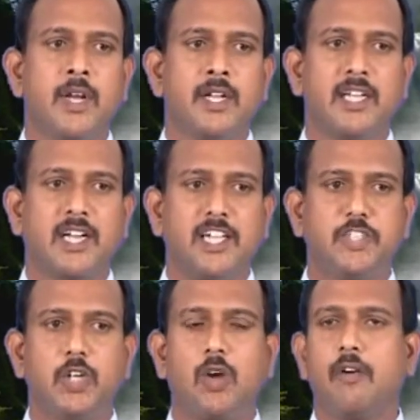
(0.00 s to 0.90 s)
the
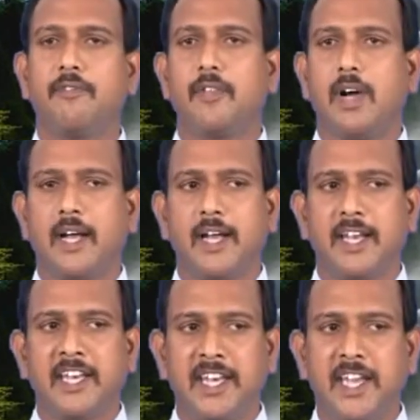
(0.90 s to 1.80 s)
culture of
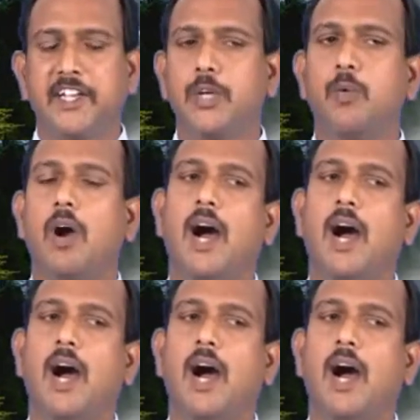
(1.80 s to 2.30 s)
native